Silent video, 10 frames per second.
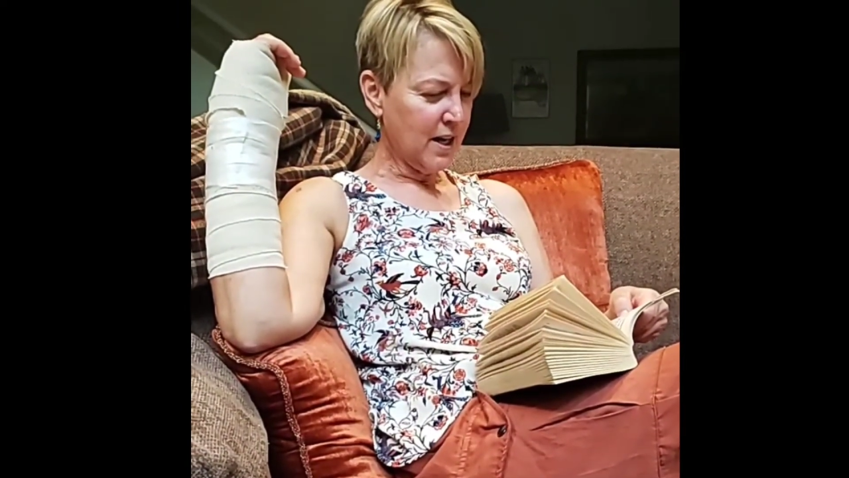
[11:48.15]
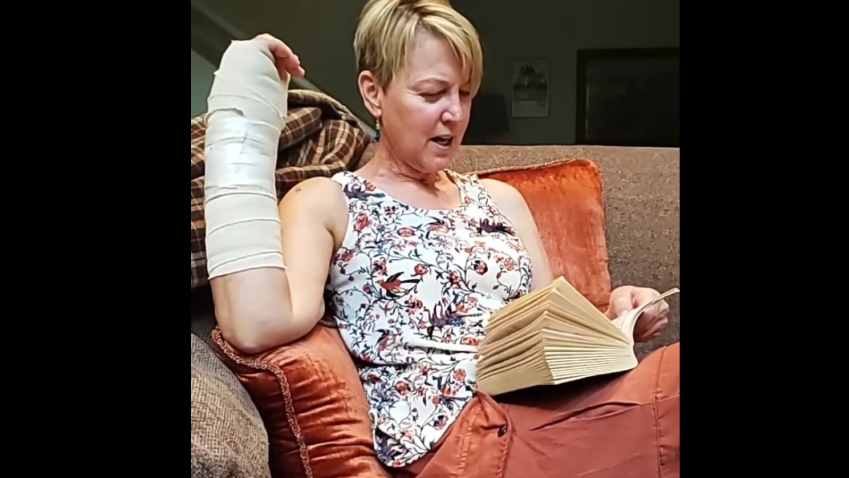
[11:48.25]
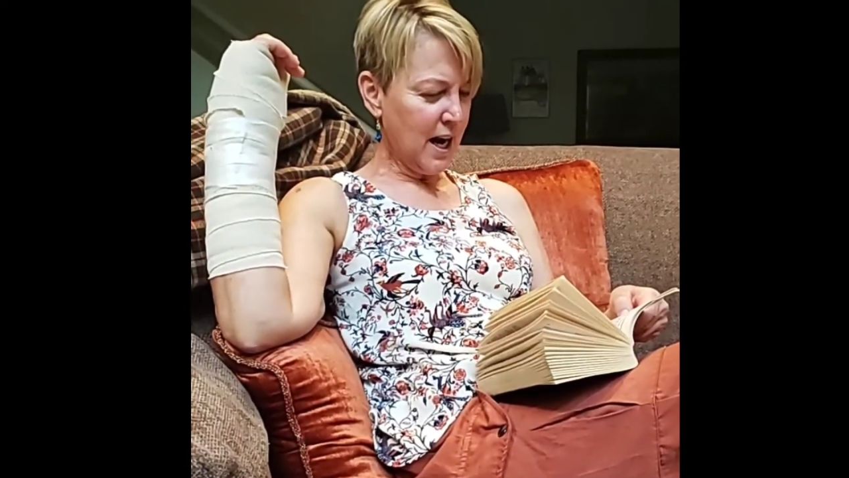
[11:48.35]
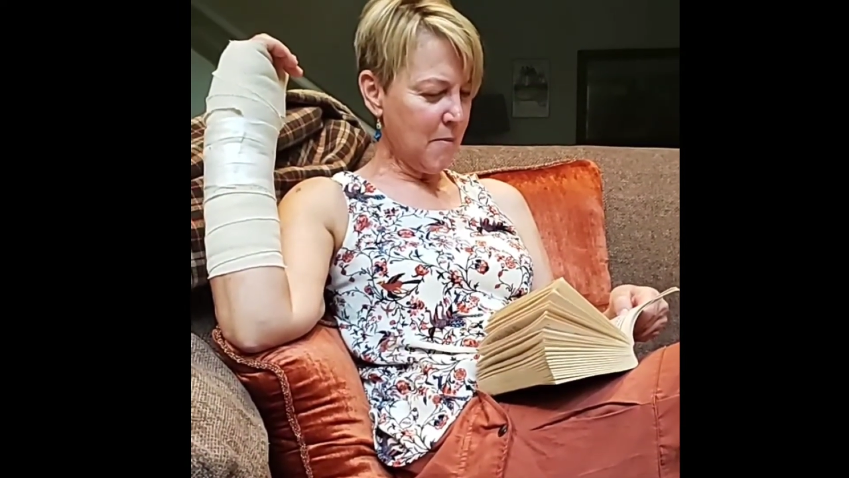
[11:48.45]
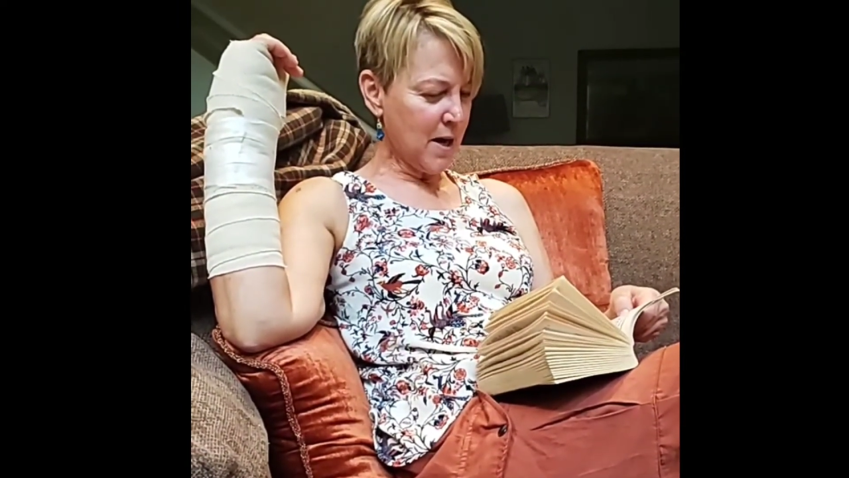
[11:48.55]

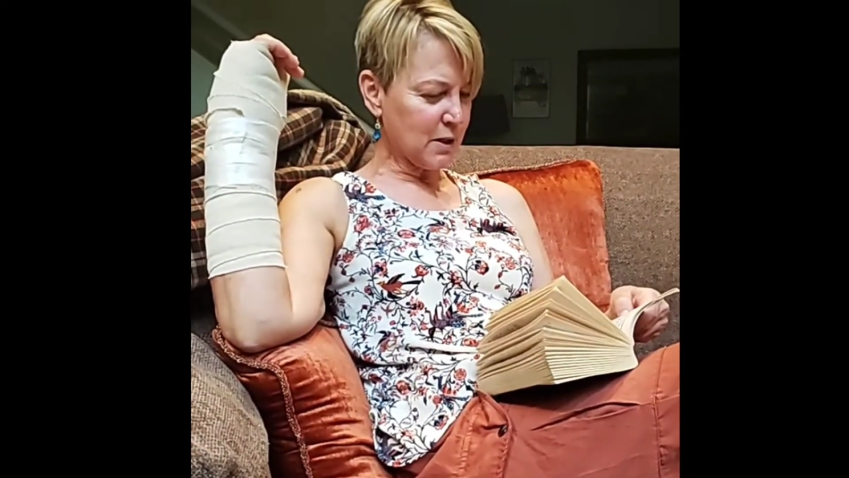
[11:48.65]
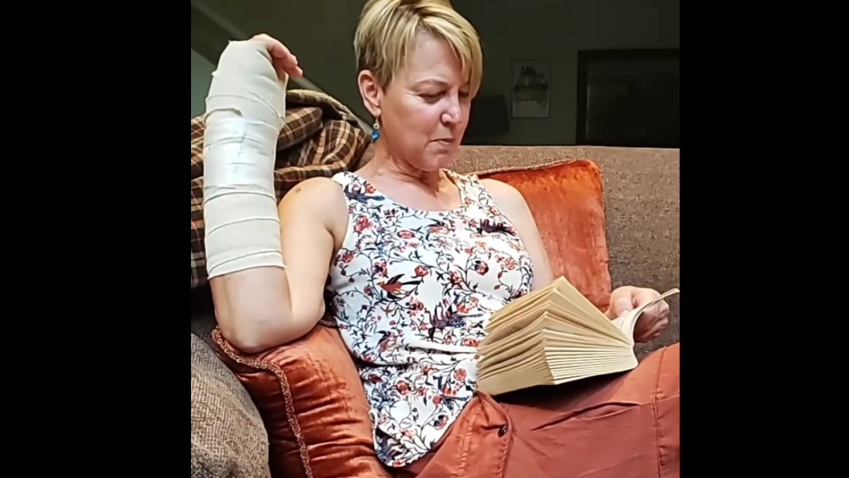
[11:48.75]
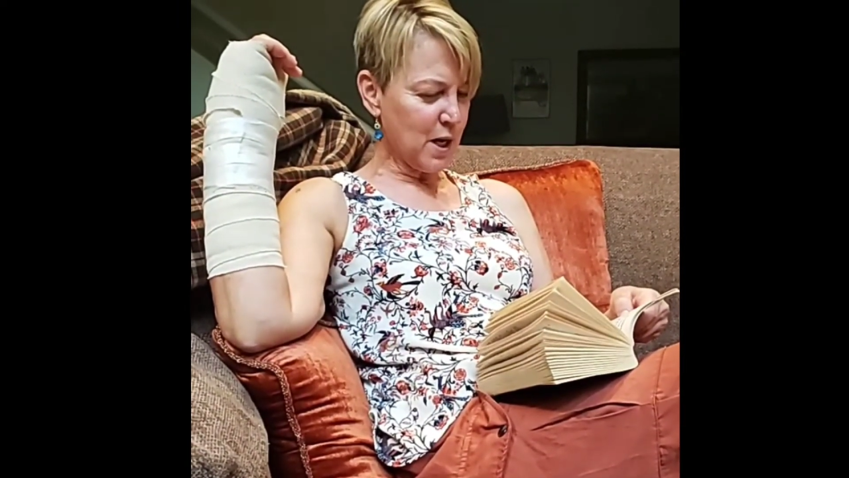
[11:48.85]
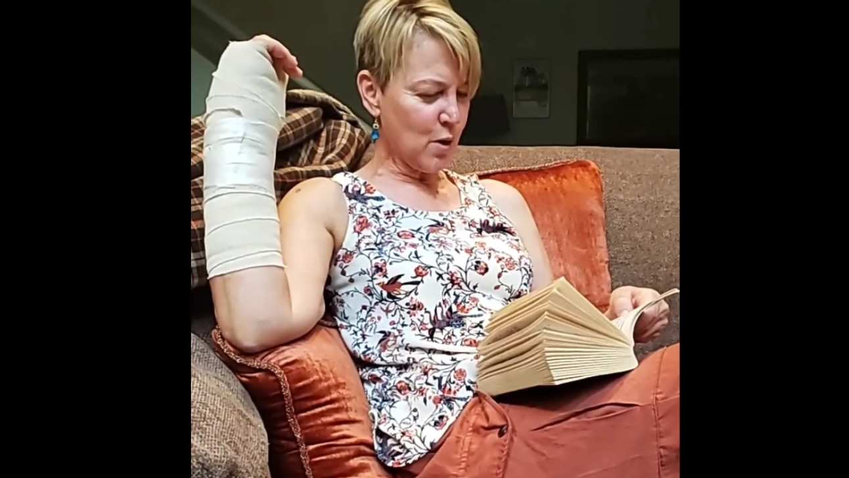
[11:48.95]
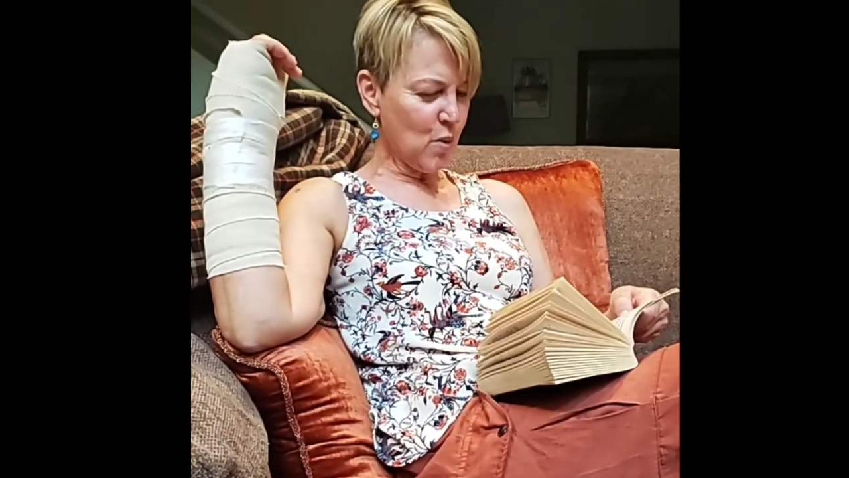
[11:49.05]
He must be
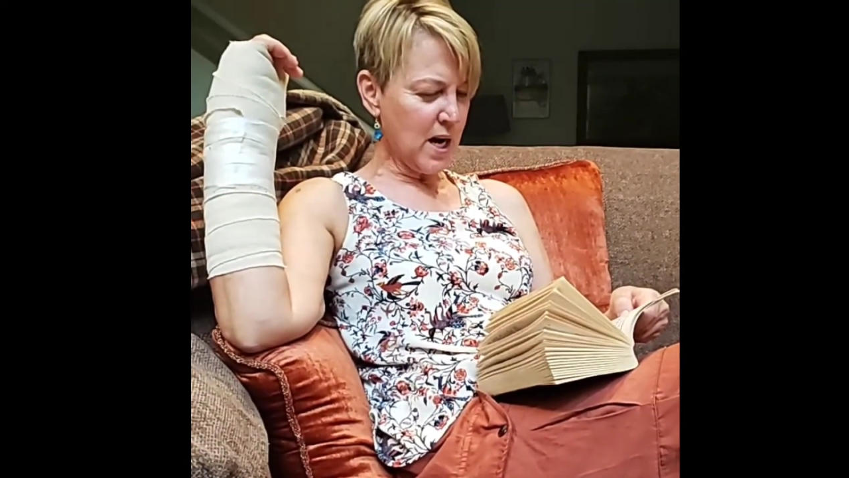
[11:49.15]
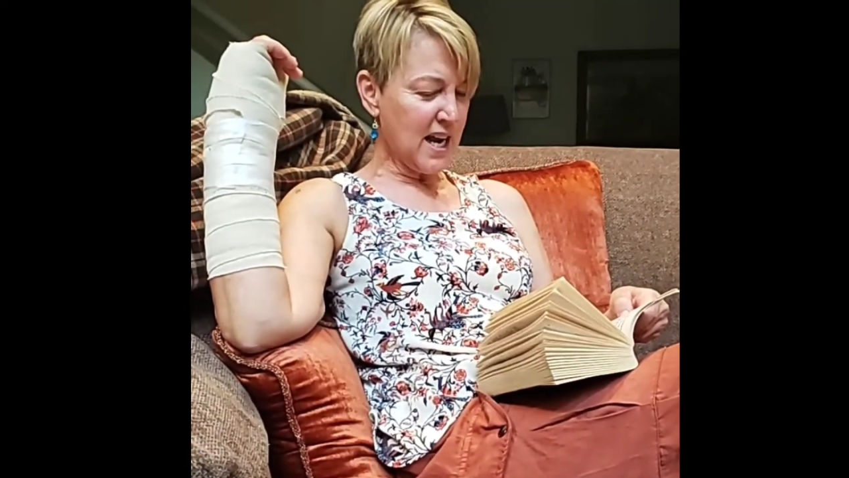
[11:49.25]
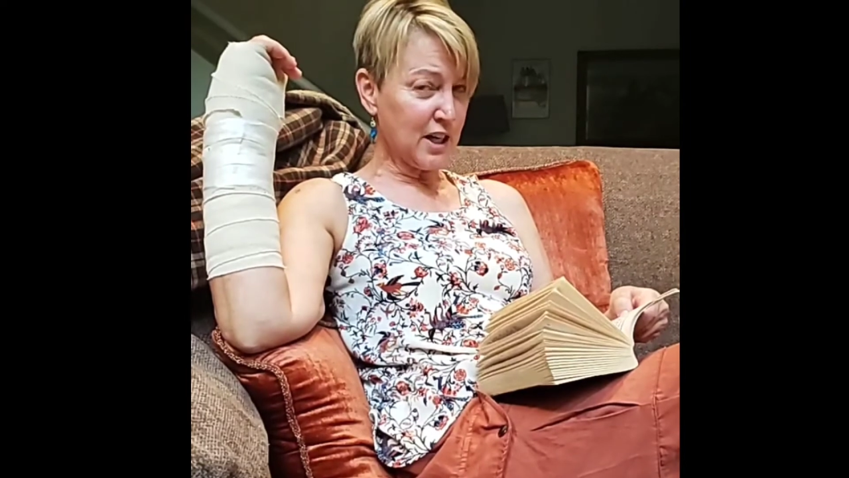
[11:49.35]
a real